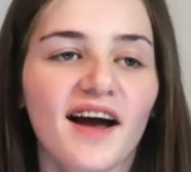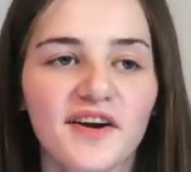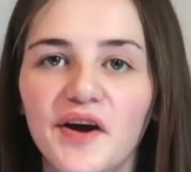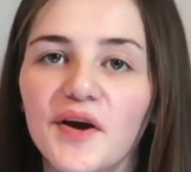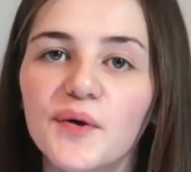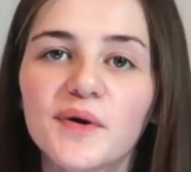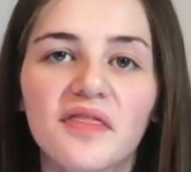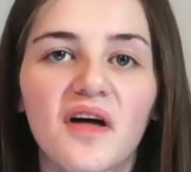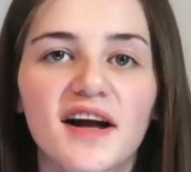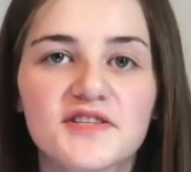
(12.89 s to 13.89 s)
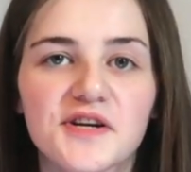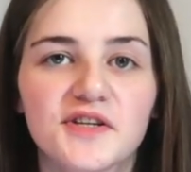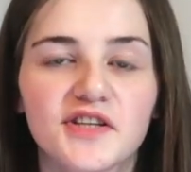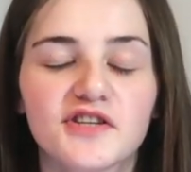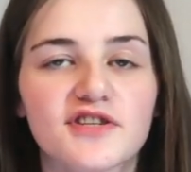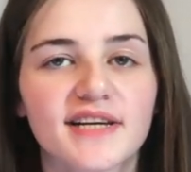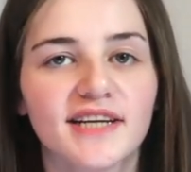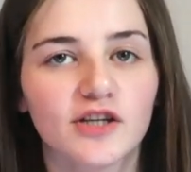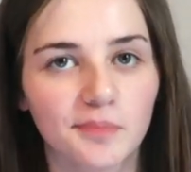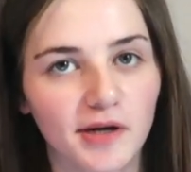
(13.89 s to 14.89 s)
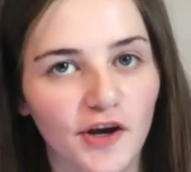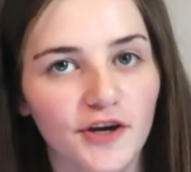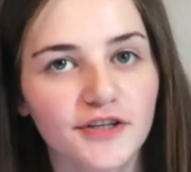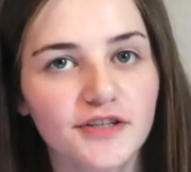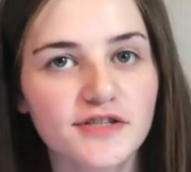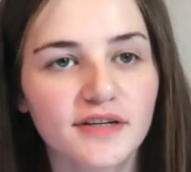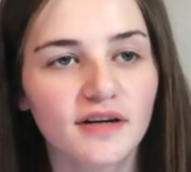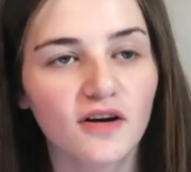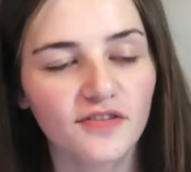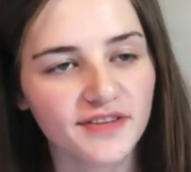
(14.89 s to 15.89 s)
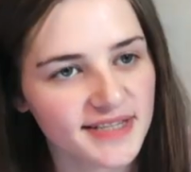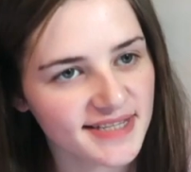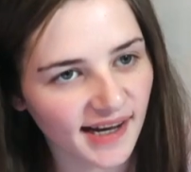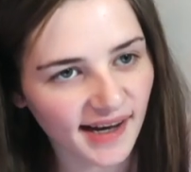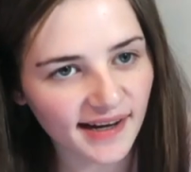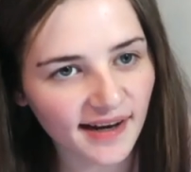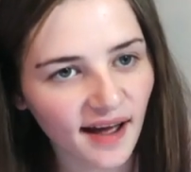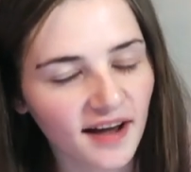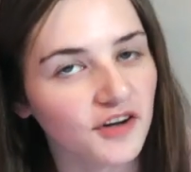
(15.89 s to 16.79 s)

I know that I don't usually upload on this day.